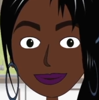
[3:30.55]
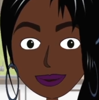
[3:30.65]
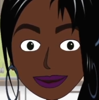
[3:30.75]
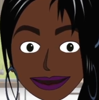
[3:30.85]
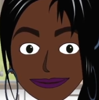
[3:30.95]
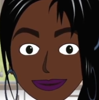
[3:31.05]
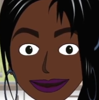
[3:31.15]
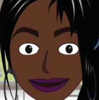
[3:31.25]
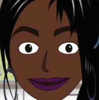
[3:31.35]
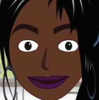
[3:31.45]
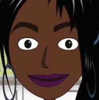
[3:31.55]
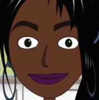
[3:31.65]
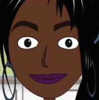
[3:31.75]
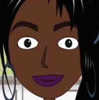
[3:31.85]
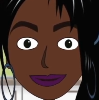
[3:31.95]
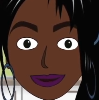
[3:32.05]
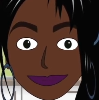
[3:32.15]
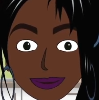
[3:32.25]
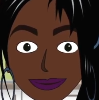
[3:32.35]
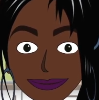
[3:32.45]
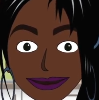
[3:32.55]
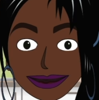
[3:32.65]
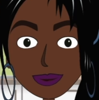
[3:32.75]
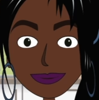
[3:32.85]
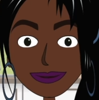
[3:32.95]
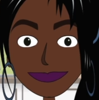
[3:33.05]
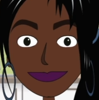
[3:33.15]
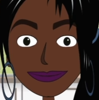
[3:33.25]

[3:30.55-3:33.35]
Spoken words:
It literally smells like charred seeds,